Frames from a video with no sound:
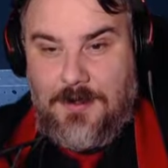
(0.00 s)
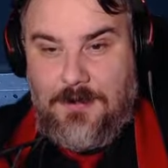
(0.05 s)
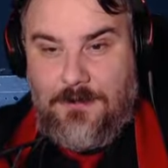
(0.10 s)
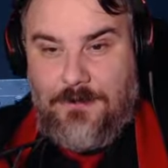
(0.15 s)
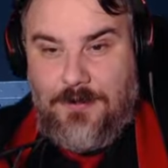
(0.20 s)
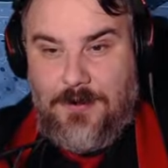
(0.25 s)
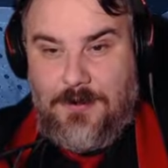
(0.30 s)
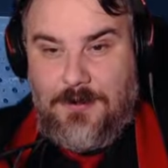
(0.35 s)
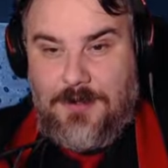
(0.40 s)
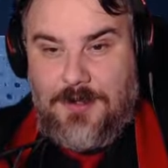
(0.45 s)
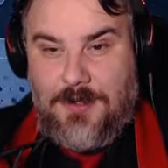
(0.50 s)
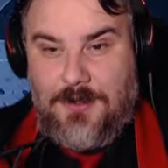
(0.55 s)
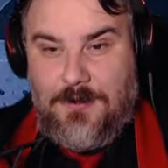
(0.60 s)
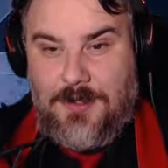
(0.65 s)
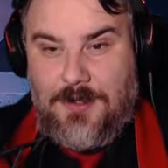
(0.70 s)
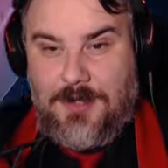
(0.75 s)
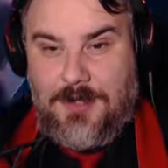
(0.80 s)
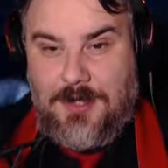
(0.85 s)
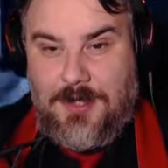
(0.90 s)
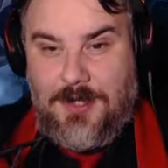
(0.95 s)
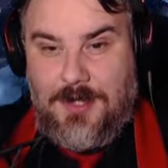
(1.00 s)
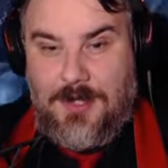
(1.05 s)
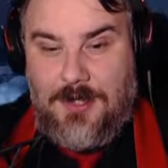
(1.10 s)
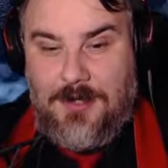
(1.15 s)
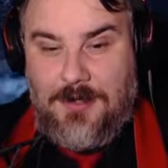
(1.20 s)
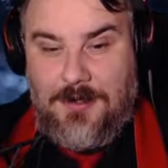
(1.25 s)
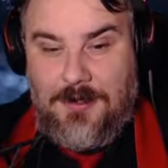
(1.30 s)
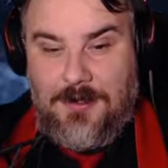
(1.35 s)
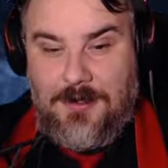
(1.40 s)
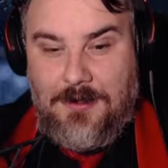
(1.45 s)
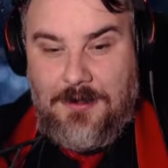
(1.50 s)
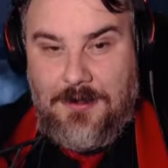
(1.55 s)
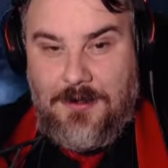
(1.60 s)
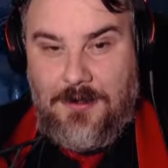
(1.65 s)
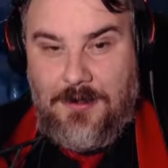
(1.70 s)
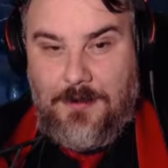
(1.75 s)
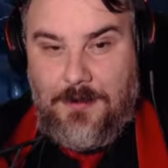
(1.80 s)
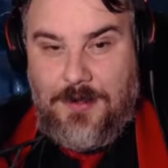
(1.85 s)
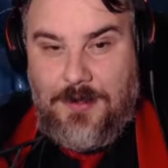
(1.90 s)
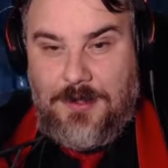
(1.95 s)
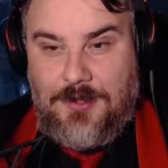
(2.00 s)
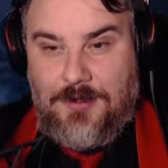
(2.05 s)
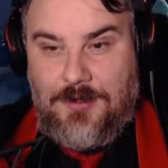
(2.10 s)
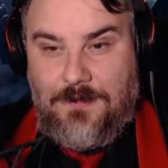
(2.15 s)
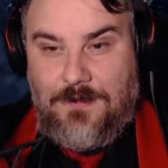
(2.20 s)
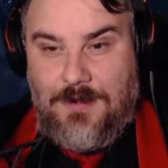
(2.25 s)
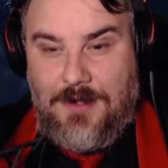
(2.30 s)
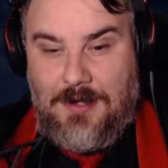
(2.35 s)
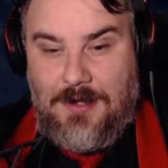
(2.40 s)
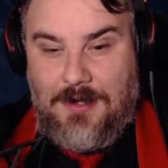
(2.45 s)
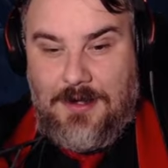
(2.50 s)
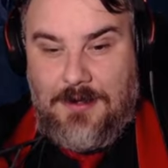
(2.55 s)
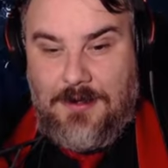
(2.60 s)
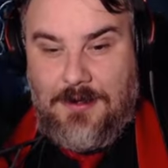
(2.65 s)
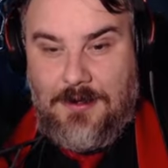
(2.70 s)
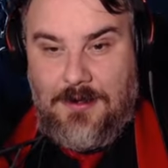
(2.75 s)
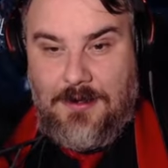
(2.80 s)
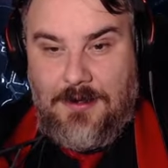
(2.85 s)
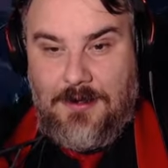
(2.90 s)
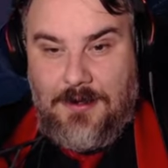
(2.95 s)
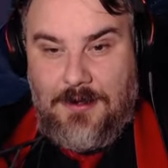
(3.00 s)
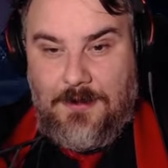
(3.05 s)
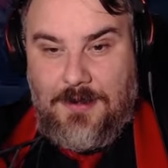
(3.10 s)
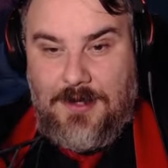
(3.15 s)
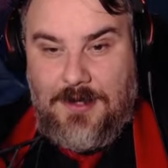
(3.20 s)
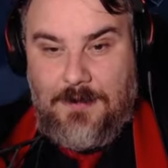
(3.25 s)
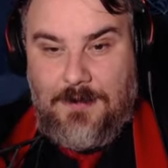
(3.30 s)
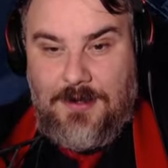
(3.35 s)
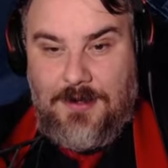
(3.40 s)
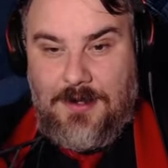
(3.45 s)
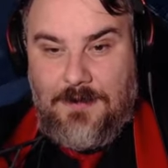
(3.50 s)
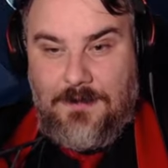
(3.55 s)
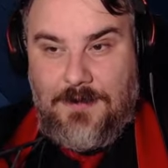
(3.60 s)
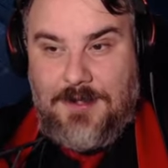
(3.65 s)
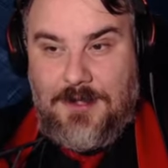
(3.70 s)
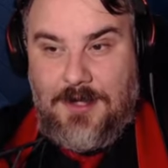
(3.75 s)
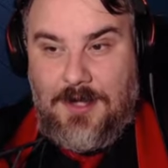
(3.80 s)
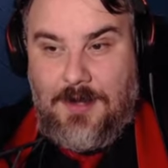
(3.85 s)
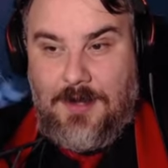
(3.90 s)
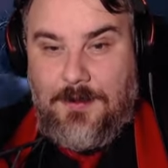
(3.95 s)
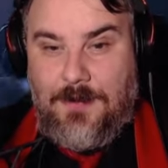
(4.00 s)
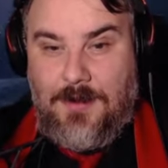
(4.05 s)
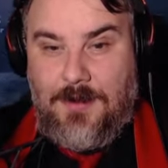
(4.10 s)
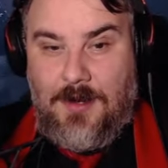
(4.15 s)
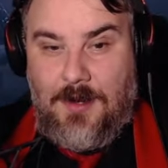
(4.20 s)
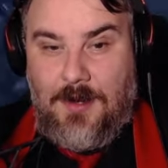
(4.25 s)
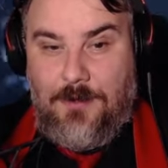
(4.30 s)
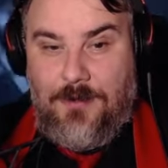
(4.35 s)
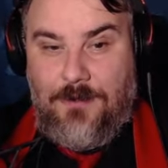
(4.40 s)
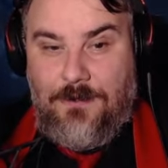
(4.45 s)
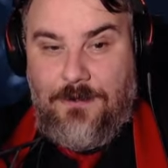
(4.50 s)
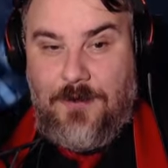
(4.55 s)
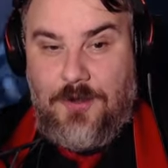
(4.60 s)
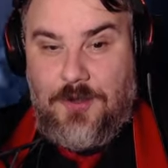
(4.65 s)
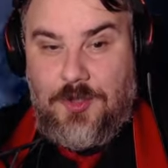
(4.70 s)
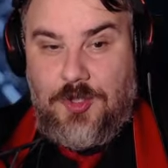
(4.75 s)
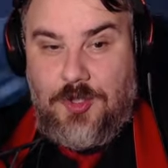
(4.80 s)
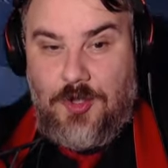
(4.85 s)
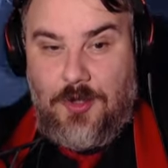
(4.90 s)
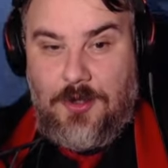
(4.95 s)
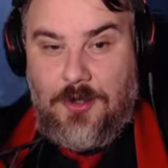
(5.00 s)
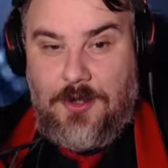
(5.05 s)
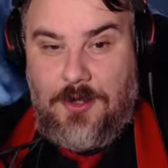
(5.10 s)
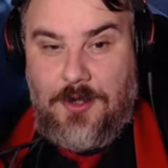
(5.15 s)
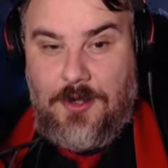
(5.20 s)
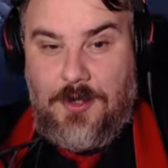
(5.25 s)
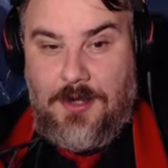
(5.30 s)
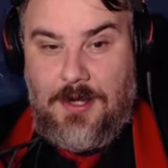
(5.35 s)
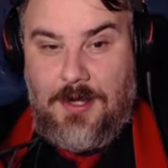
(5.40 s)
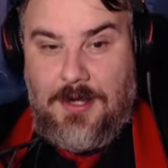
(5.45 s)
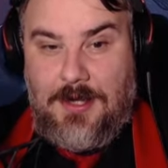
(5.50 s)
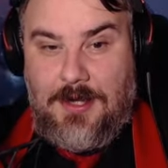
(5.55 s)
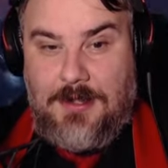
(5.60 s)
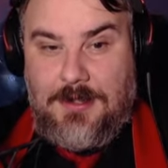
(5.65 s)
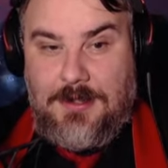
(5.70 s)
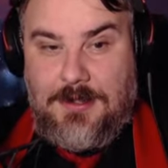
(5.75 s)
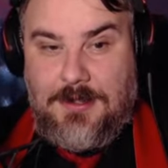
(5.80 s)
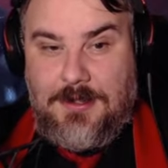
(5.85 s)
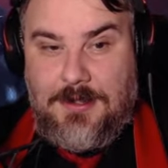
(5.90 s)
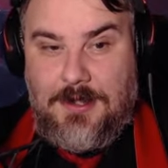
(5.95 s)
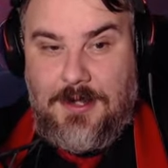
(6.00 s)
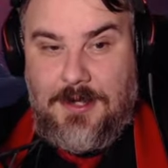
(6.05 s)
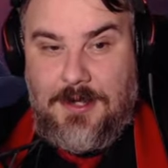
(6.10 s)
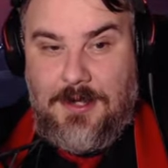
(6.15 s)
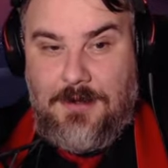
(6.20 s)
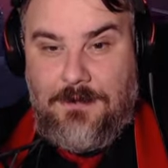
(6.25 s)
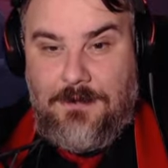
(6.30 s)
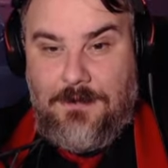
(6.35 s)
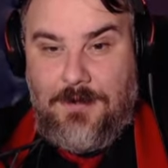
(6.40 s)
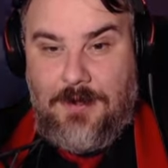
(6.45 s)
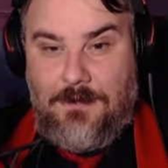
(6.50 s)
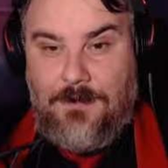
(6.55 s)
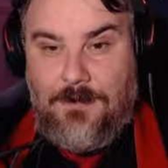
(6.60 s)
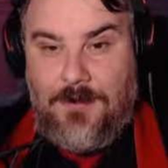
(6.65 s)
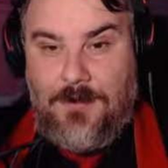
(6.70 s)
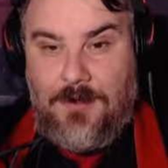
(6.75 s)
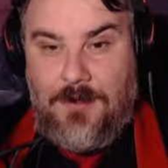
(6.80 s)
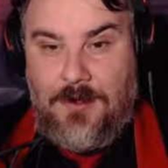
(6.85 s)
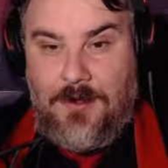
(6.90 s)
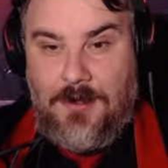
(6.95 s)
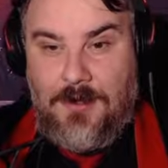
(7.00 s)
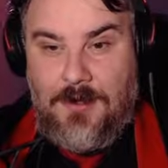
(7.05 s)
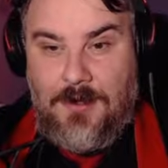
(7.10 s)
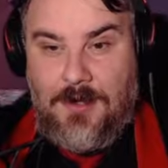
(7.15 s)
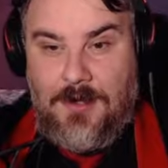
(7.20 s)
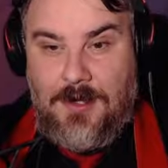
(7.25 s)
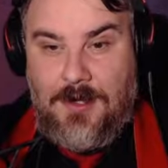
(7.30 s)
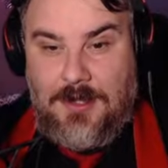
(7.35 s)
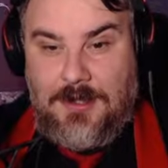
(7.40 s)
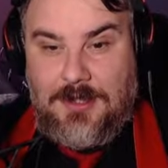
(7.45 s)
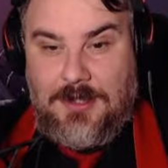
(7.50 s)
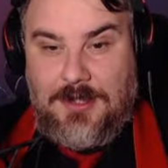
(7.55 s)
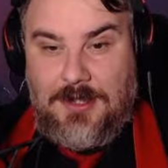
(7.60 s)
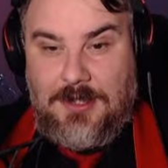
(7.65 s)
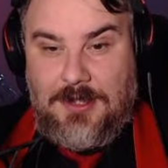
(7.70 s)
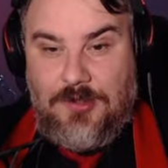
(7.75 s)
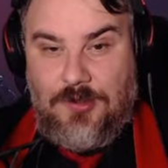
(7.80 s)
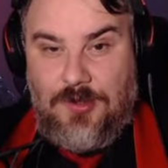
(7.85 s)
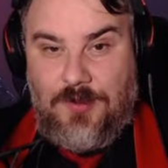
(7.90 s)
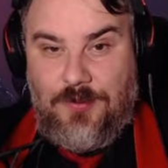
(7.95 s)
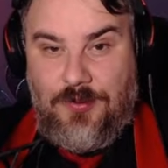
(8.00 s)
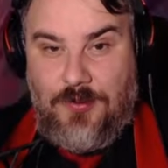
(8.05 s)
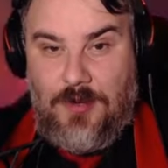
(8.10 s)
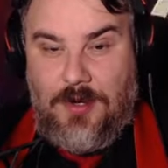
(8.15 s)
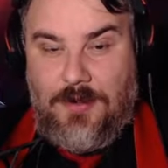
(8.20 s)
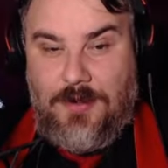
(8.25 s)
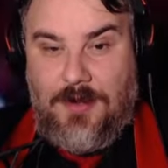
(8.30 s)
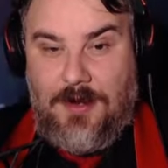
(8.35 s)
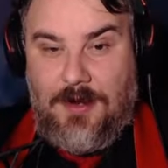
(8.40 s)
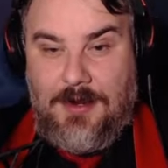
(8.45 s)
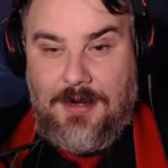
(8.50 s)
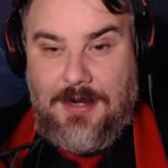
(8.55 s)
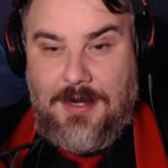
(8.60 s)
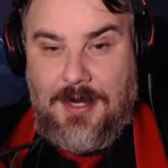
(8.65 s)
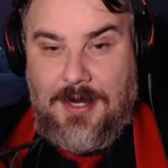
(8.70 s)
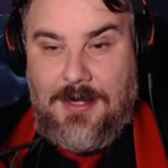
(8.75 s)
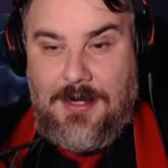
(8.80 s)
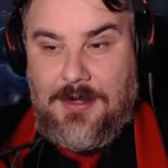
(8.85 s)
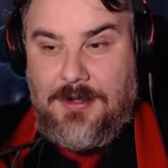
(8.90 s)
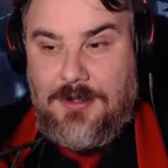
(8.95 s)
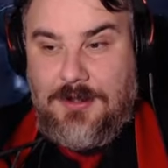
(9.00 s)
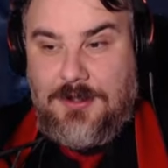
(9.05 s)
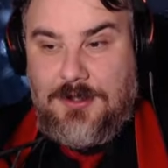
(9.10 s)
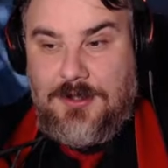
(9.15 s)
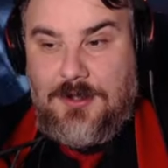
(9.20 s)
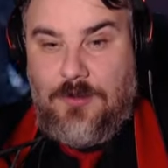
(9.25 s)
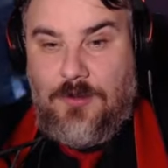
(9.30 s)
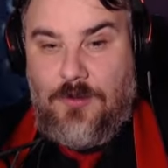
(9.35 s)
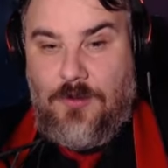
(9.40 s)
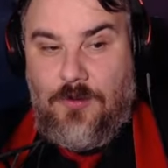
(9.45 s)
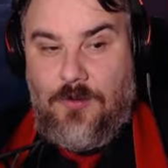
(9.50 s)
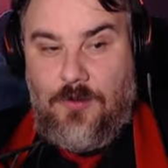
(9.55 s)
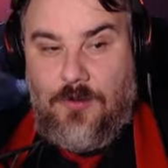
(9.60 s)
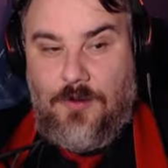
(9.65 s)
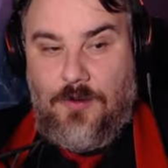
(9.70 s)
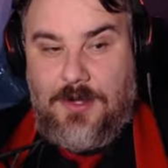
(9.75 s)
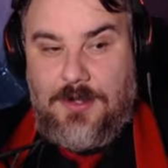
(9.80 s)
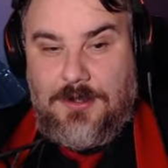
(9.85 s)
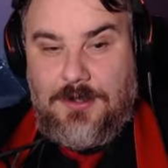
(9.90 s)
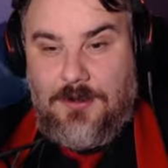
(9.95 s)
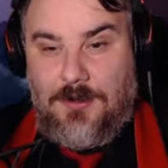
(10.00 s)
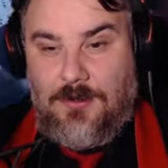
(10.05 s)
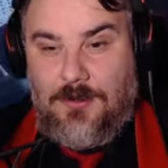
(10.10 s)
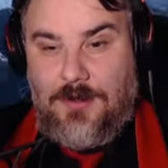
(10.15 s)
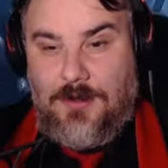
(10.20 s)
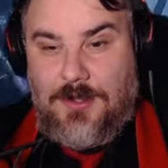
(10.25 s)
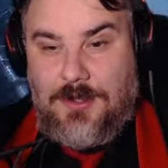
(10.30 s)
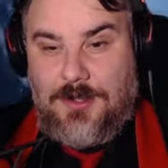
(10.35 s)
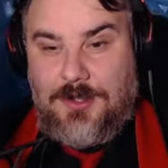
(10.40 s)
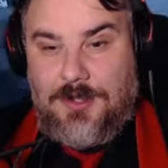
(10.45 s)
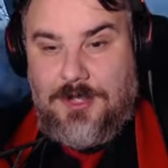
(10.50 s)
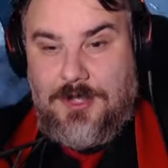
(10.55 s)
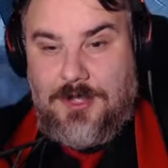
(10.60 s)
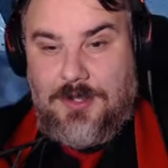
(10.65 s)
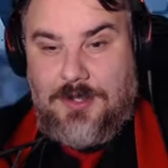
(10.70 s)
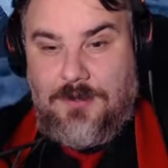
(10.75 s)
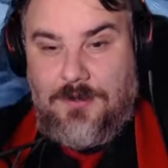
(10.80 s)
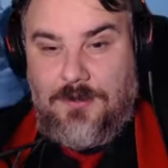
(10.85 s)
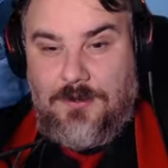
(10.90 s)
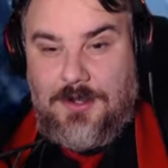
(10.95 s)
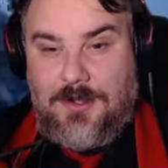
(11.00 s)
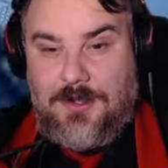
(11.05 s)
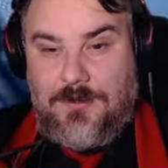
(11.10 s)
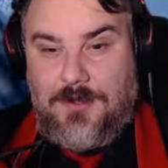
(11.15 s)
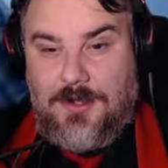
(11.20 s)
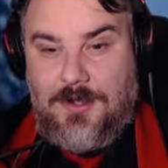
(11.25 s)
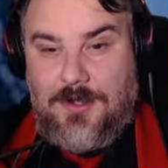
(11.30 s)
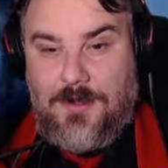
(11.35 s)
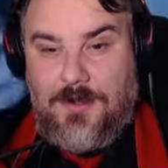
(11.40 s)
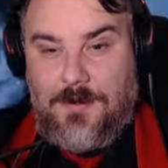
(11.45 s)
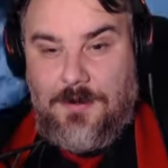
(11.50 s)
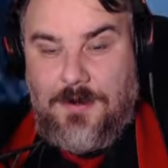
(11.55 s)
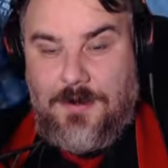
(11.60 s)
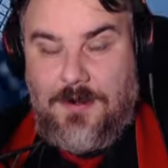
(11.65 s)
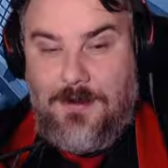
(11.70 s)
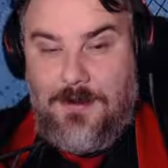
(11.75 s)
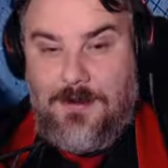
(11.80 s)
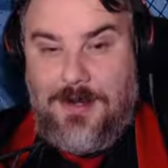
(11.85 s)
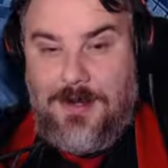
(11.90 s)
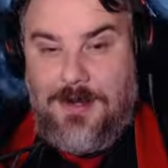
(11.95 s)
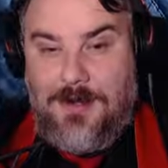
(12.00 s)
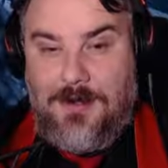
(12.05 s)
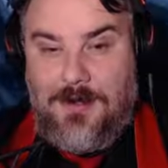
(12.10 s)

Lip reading: Frozen creature there. Got a picture of that. I'm going to pick up another snipe. I prefer a shotgun and a flamethrower. As you see, tripwire there again. So always check doorways when you come in.